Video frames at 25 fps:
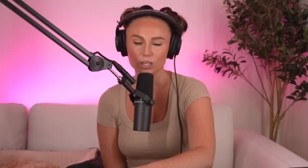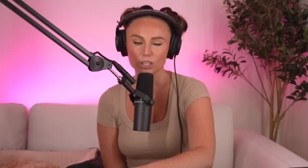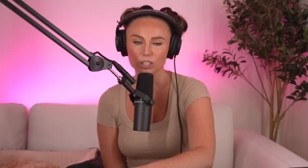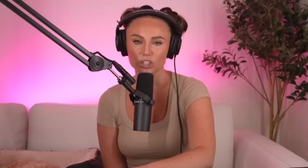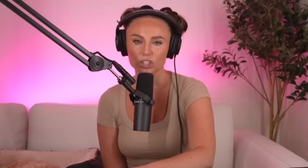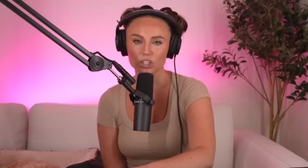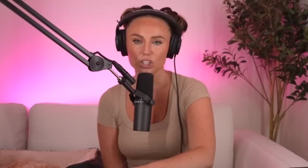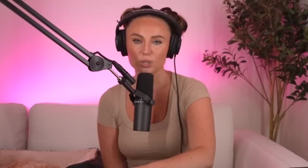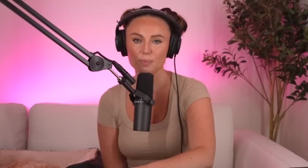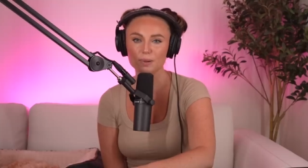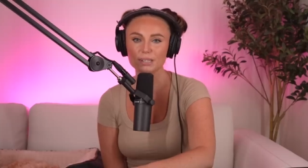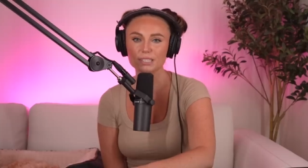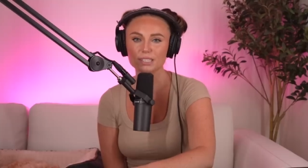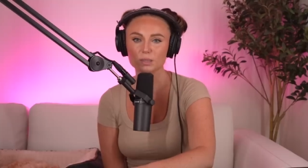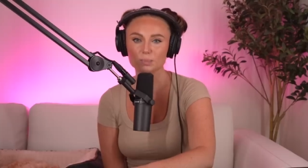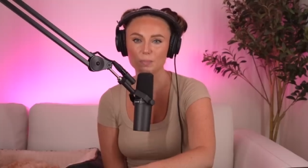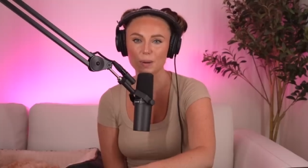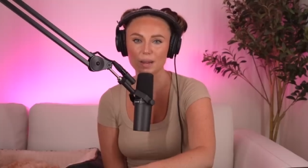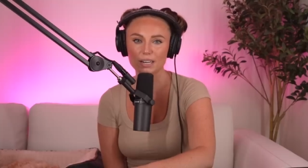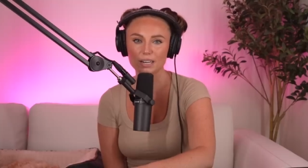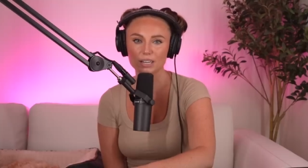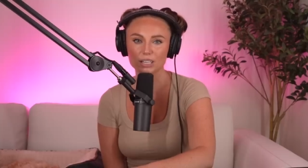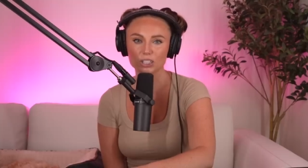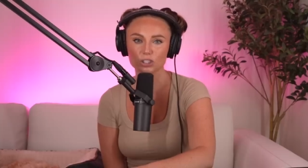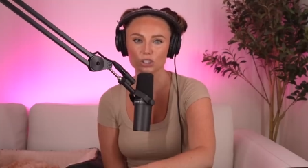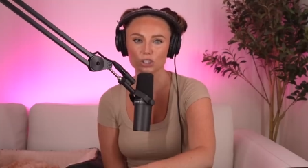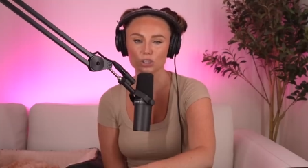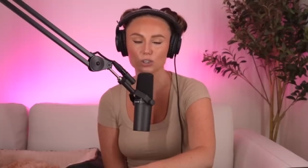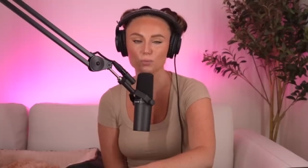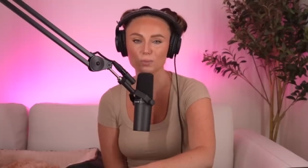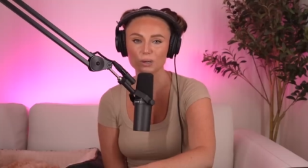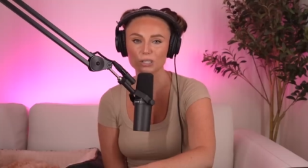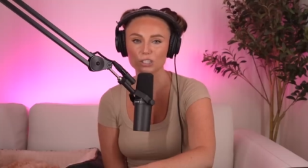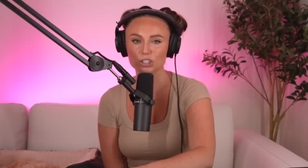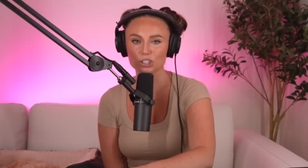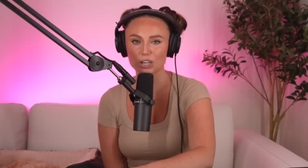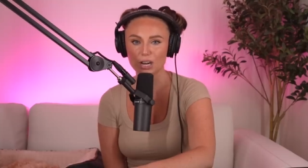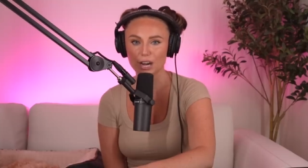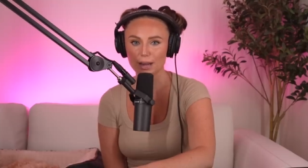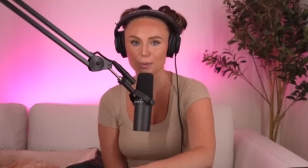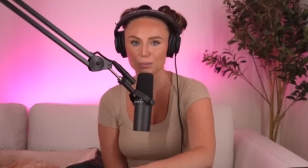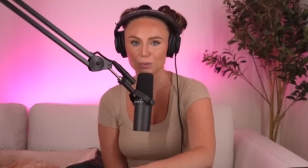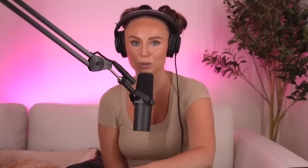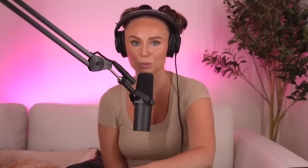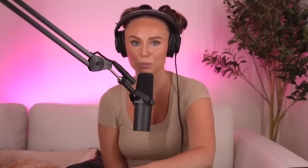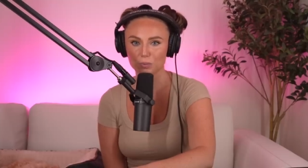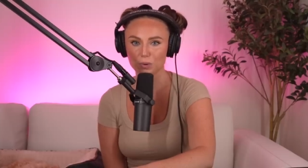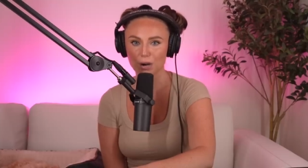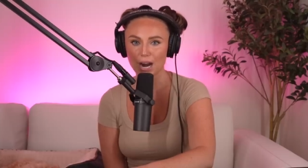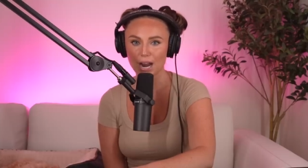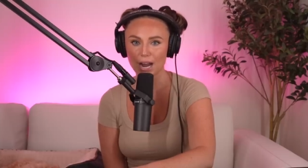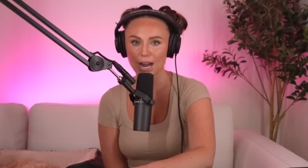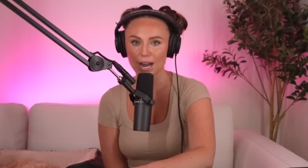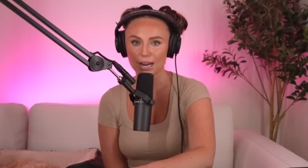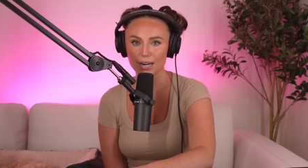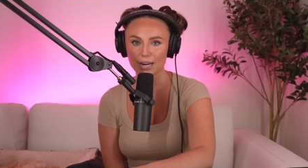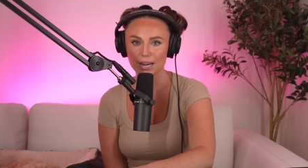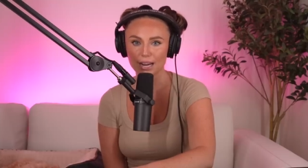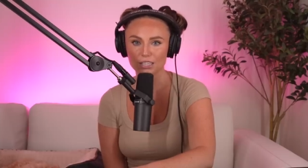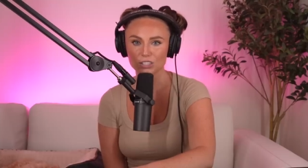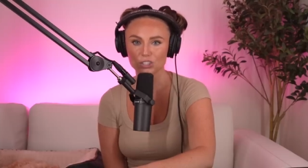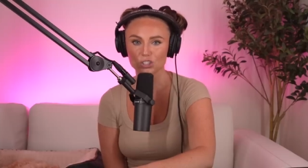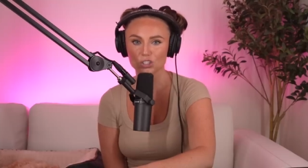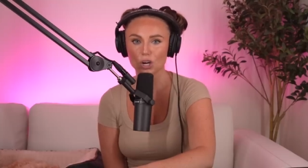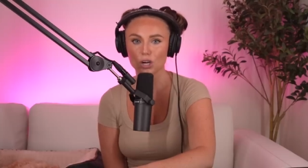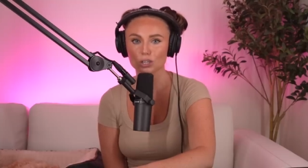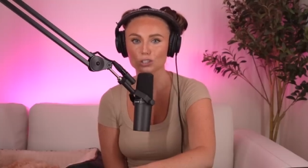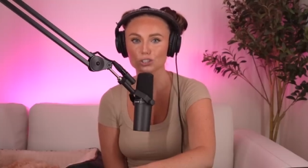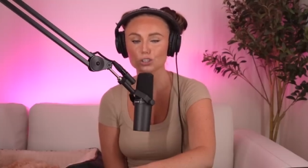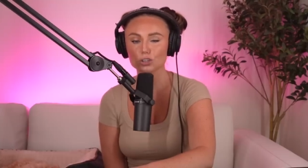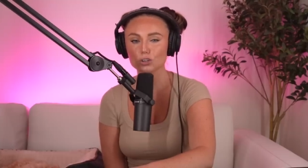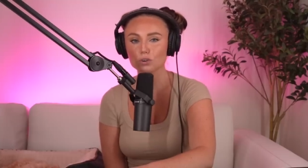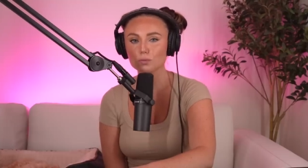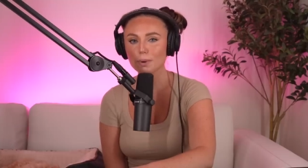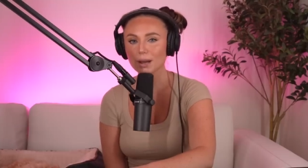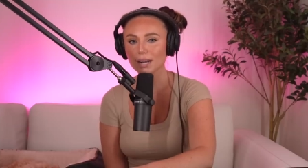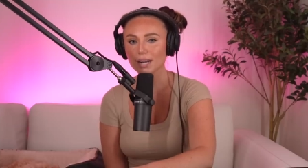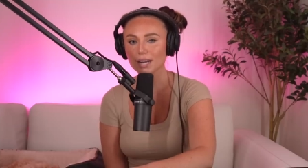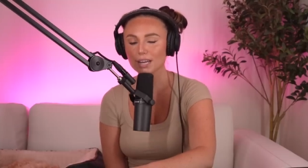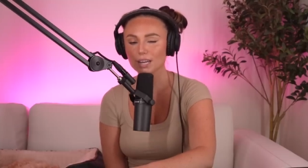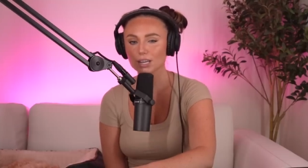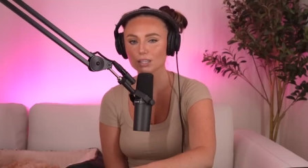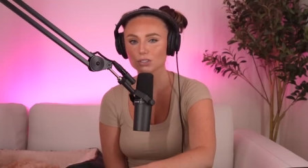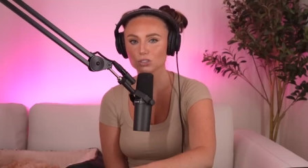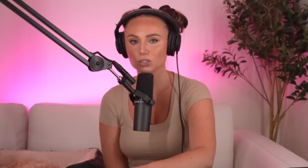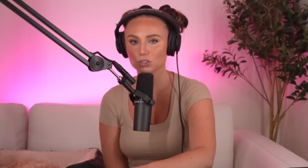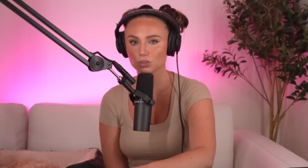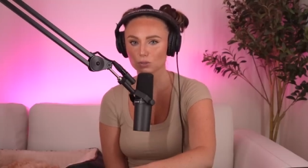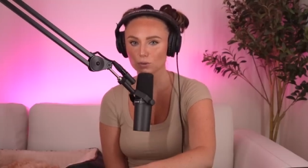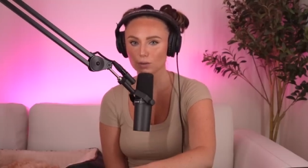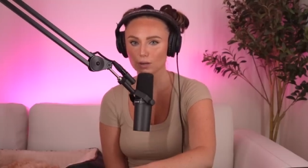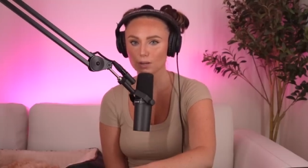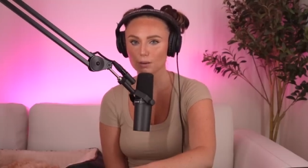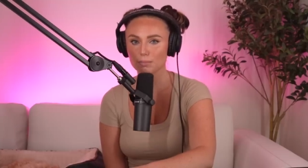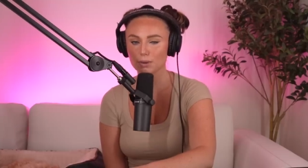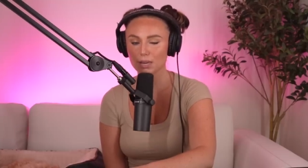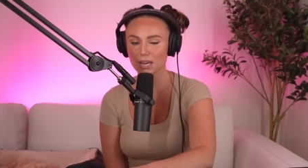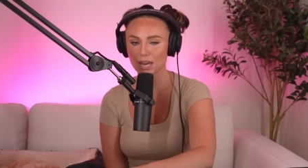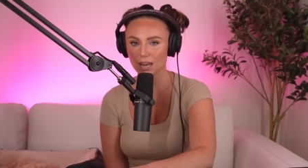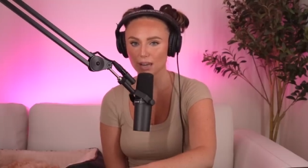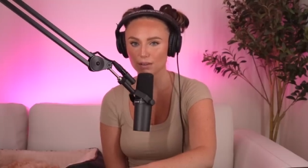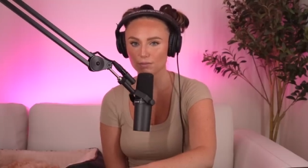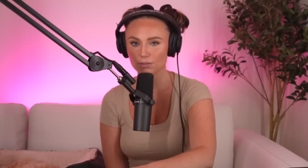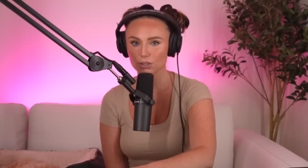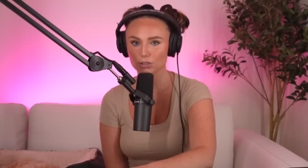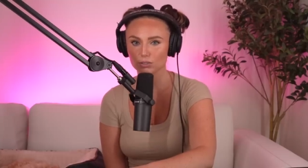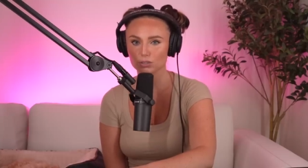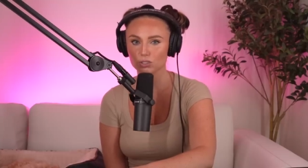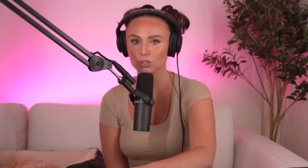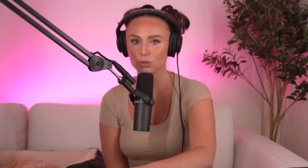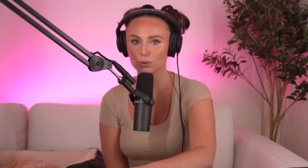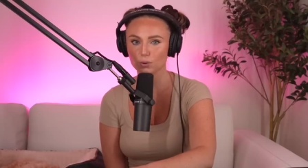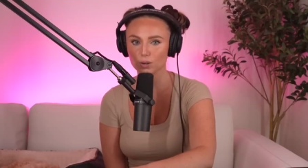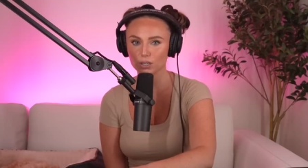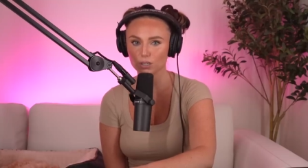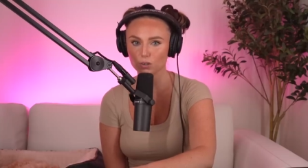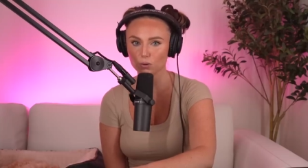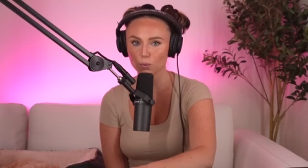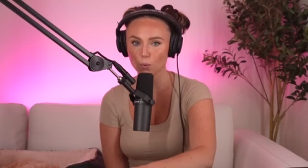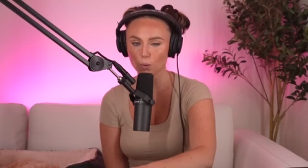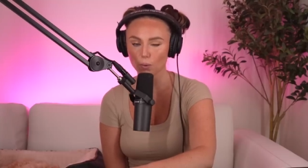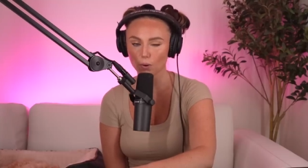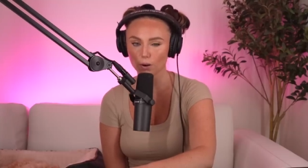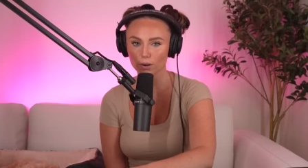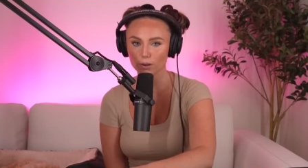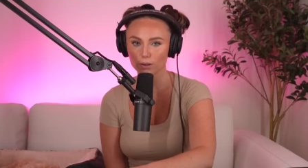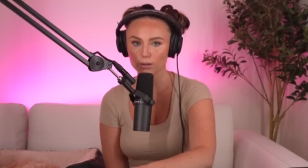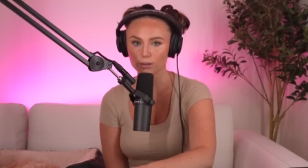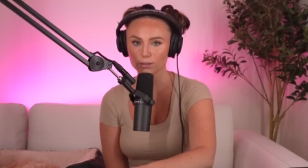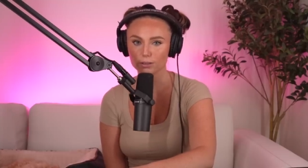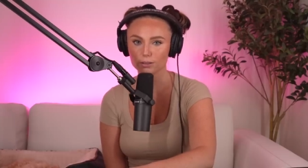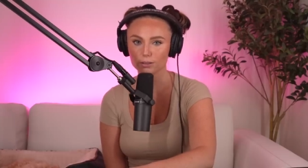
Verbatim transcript: She'd been spending too much time with Brad and saw too many concerning behaviors to ignore.